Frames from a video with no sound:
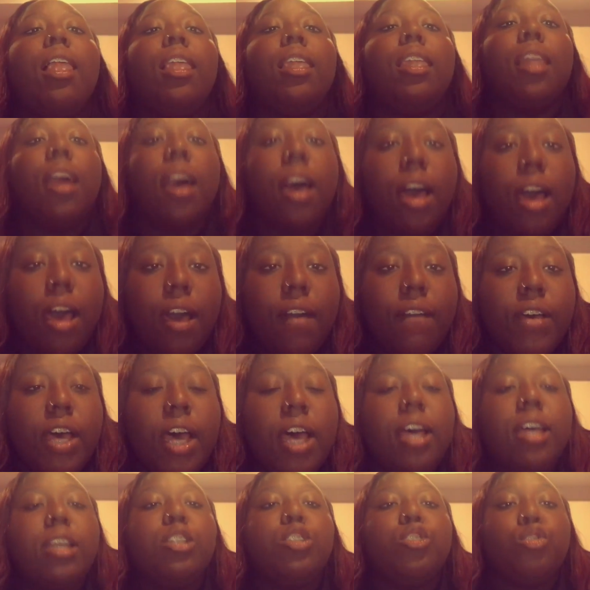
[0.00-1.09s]
love
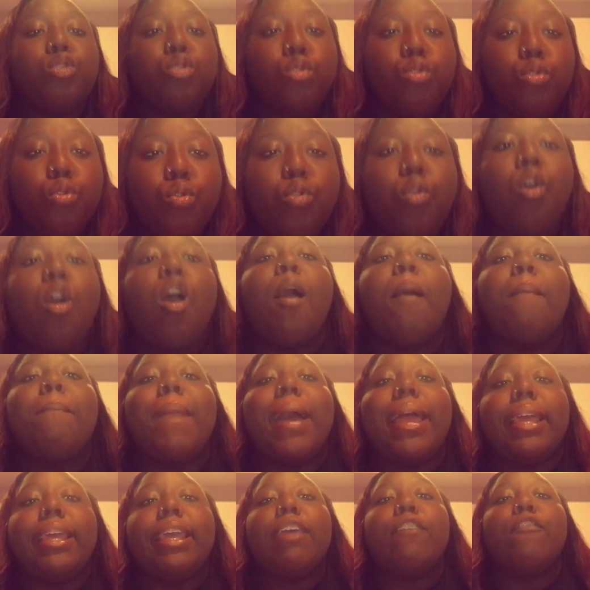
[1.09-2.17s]
to
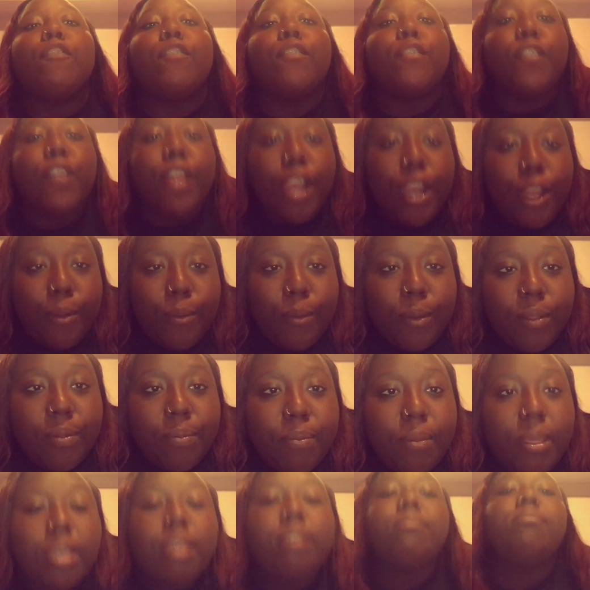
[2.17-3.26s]
my Get Ready With
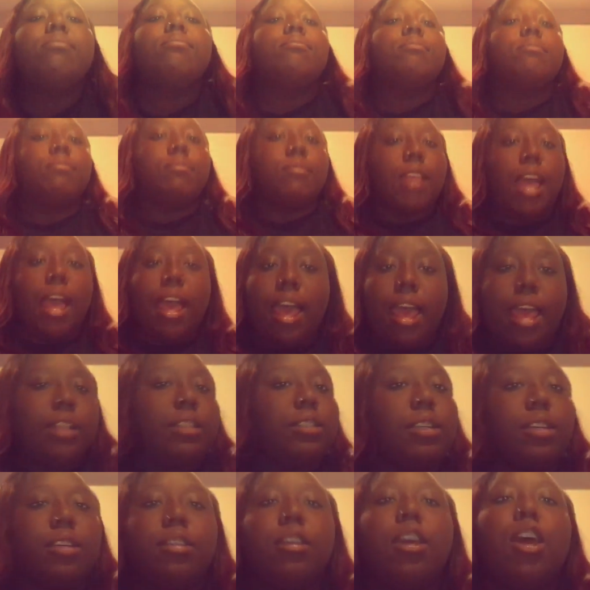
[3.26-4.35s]
Me. I had
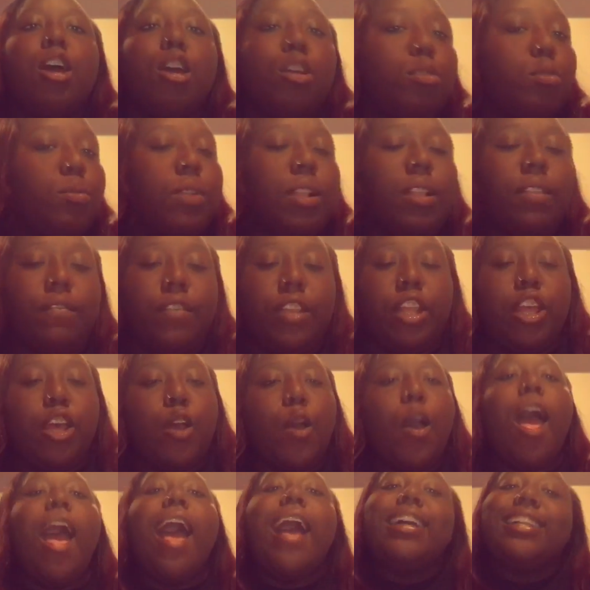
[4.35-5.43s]
to do another
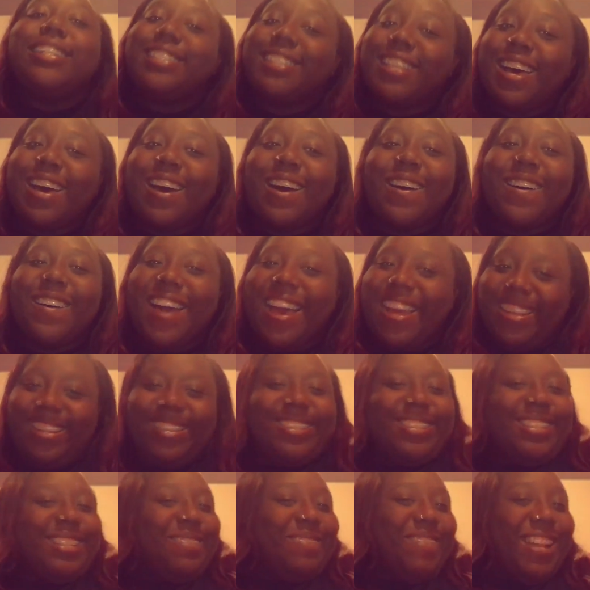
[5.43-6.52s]
video. So, as
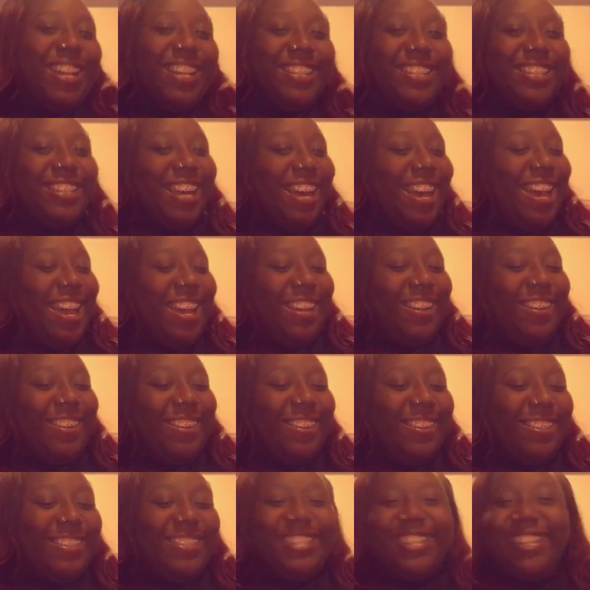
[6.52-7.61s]
you see by the
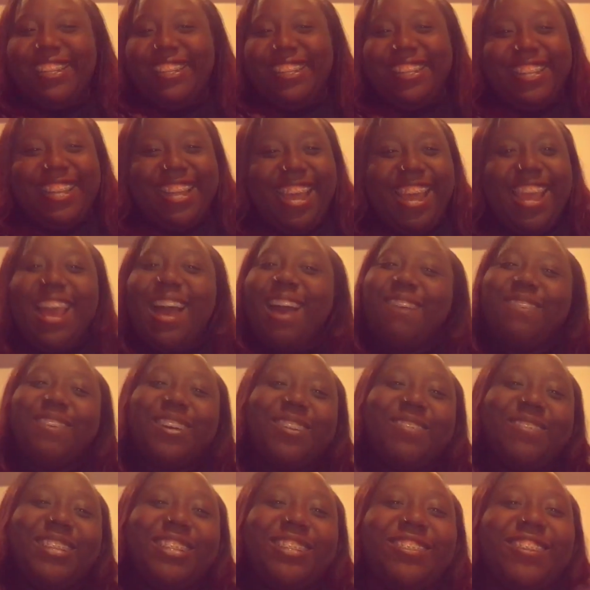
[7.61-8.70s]
title, today I'm
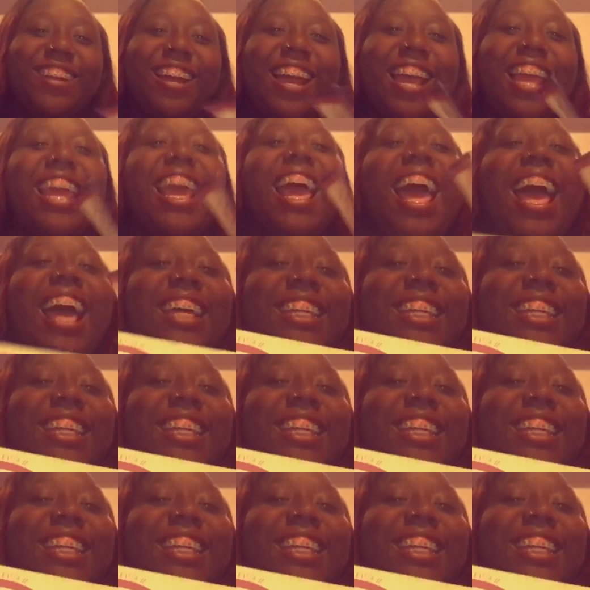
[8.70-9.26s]
going to be trying